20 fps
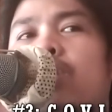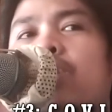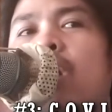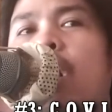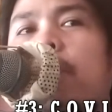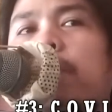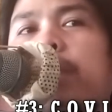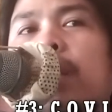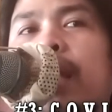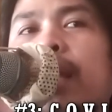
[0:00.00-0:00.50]

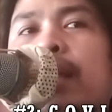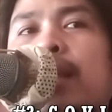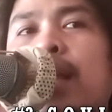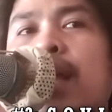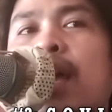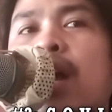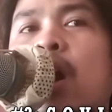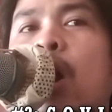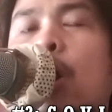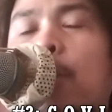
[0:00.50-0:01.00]

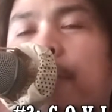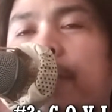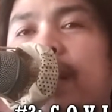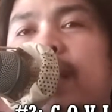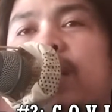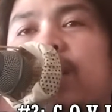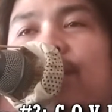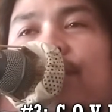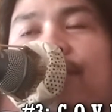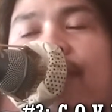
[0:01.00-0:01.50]
completely
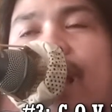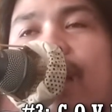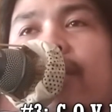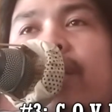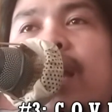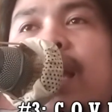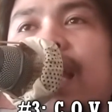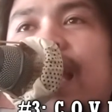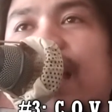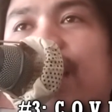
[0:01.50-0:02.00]
open to
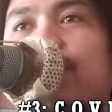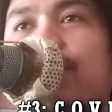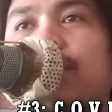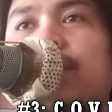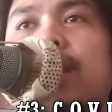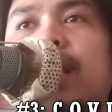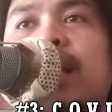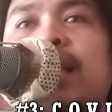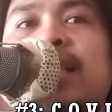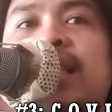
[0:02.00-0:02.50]
very
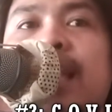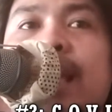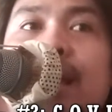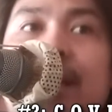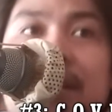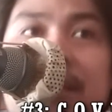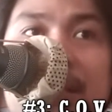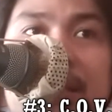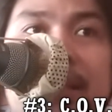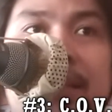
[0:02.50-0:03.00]
interesting
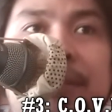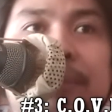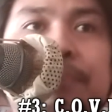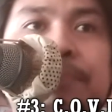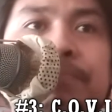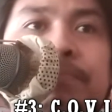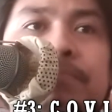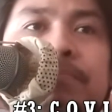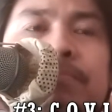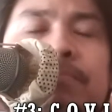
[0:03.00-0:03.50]
deals.
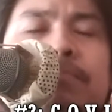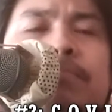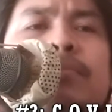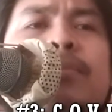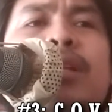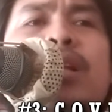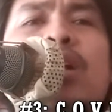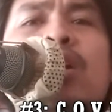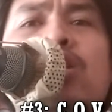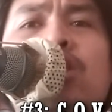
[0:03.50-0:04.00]

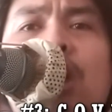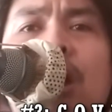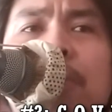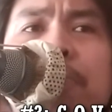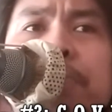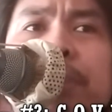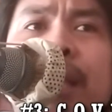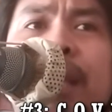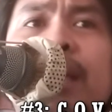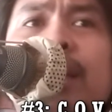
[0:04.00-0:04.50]

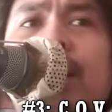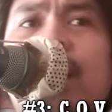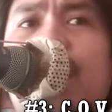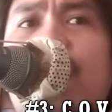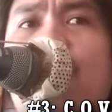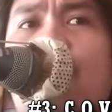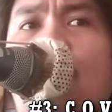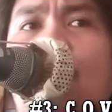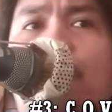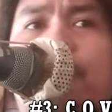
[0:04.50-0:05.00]

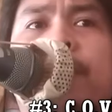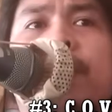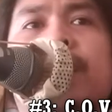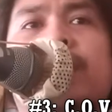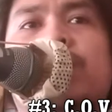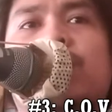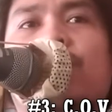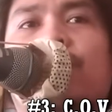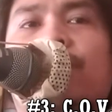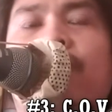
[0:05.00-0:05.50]
Completely
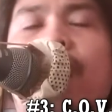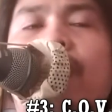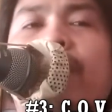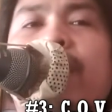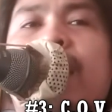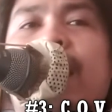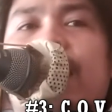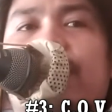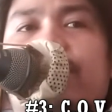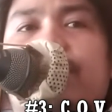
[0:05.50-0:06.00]
open to
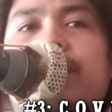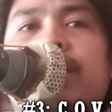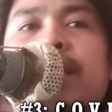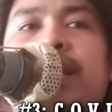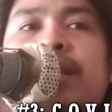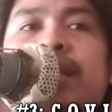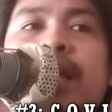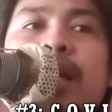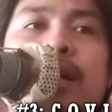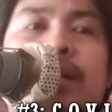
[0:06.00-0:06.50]
very
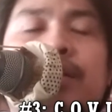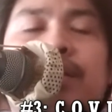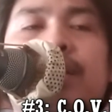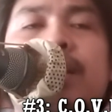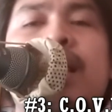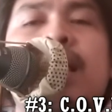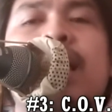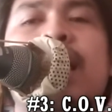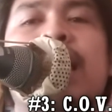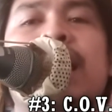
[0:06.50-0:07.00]
interesting
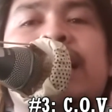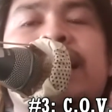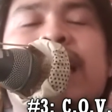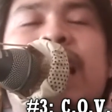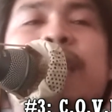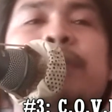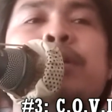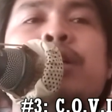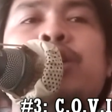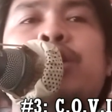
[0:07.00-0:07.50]
deals.
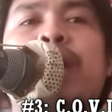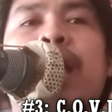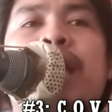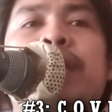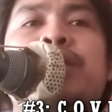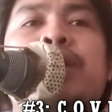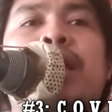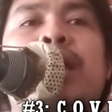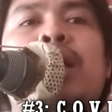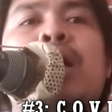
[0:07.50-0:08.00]
Times are
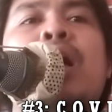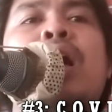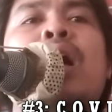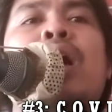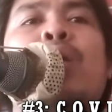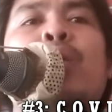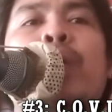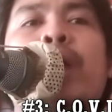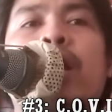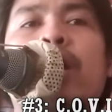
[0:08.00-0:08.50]
changing.
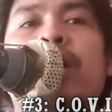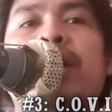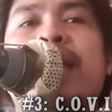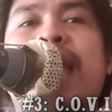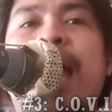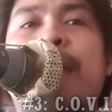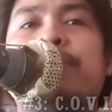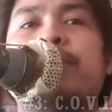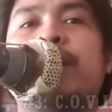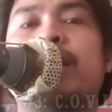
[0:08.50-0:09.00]
We are
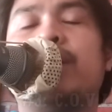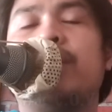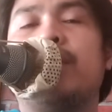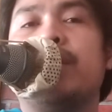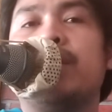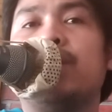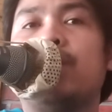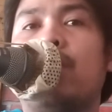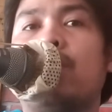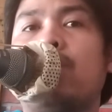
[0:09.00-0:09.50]
adapting to
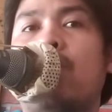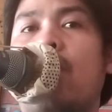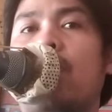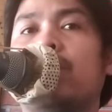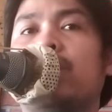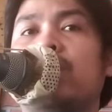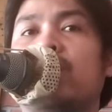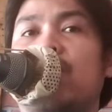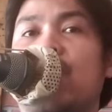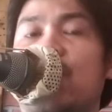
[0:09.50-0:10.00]
the
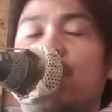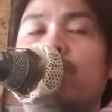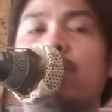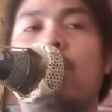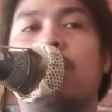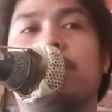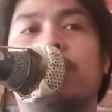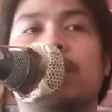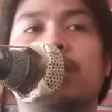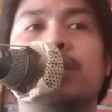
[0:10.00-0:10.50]
so-called new
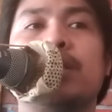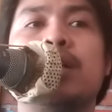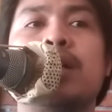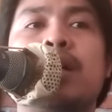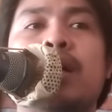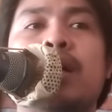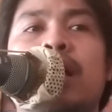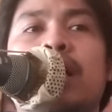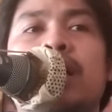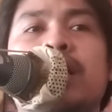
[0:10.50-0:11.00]
normal.
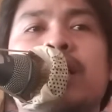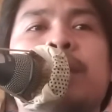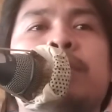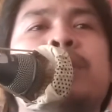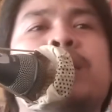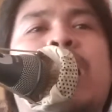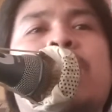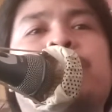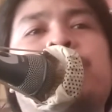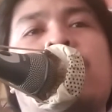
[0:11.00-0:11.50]

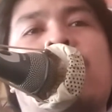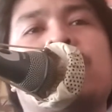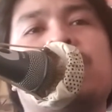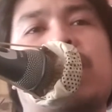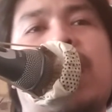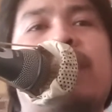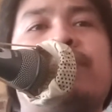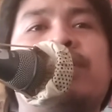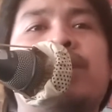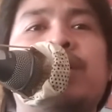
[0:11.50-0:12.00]
Sometimes you
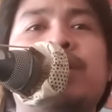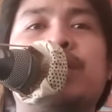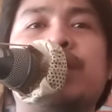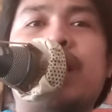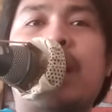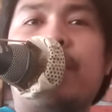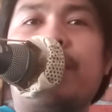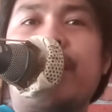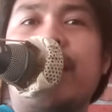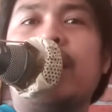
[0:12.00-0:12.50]
also have to do
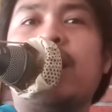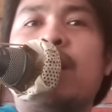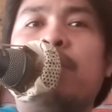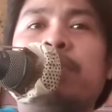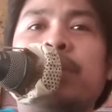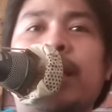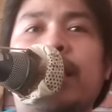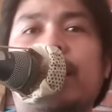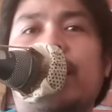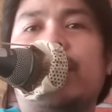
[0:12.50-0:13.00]
something
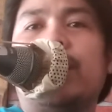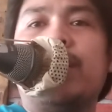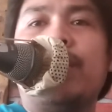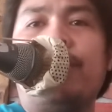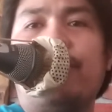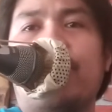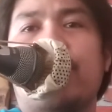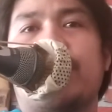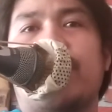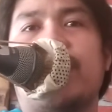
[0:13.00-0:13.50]
completely
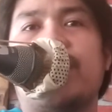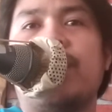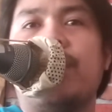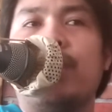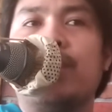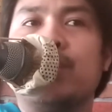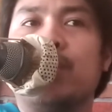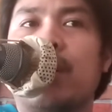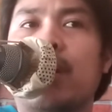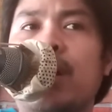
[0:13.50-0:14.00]
different than
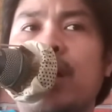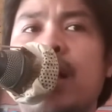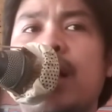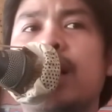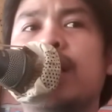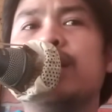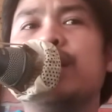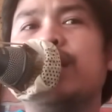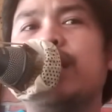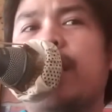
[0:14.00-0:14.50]
usual,
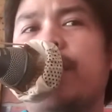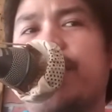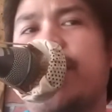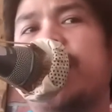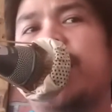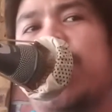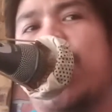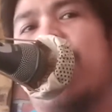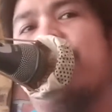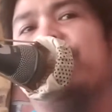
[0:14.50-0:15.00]

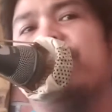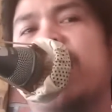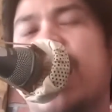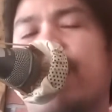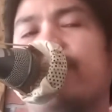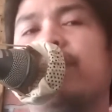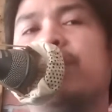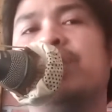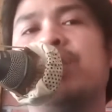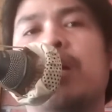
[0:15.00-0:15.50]
something you have
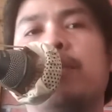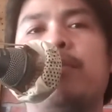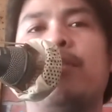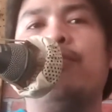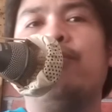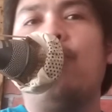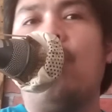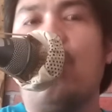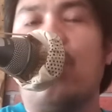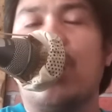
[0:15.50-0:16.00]
never done
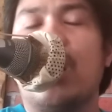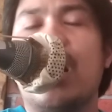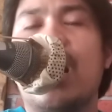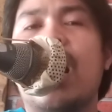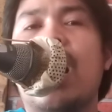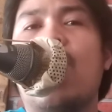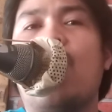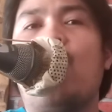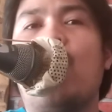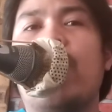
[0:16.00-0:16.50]
before.
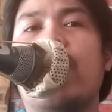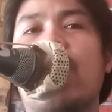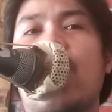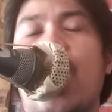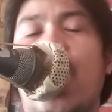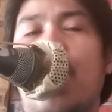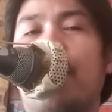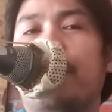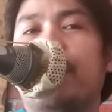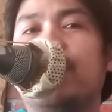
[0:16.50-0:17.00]
When
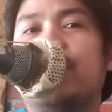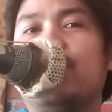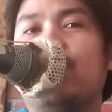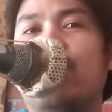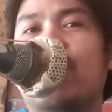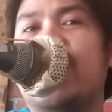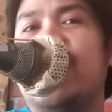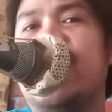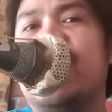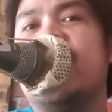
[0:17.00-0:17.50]

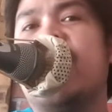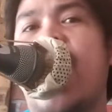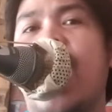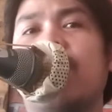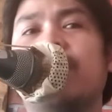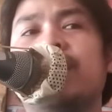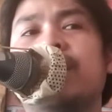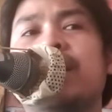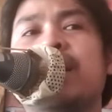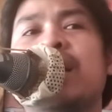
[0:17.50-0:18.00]
opportunity
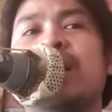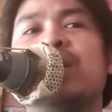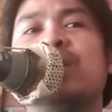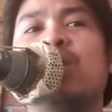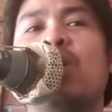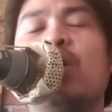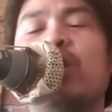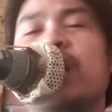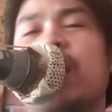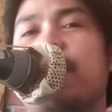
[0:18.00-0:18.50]
knocks,
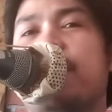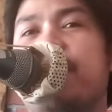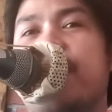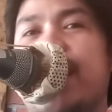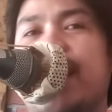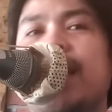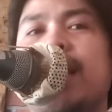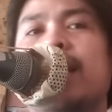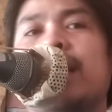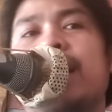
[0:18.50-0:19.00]
don't
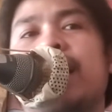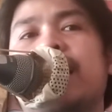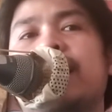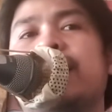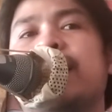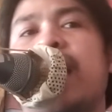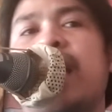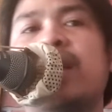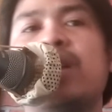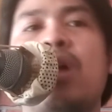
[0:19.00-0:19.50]
immediately
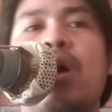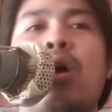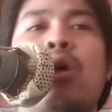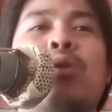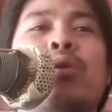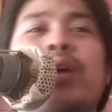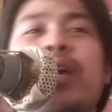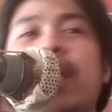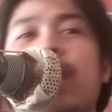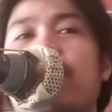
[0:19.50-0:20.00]
say
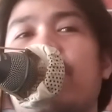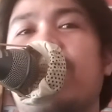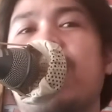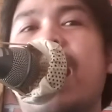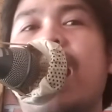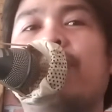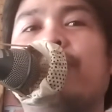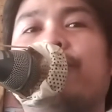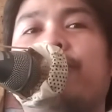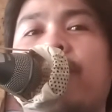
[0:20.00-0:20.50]
no. Hear it
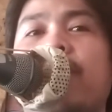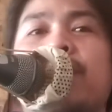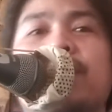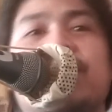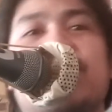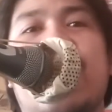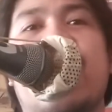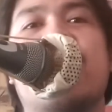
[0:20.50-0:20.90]
out first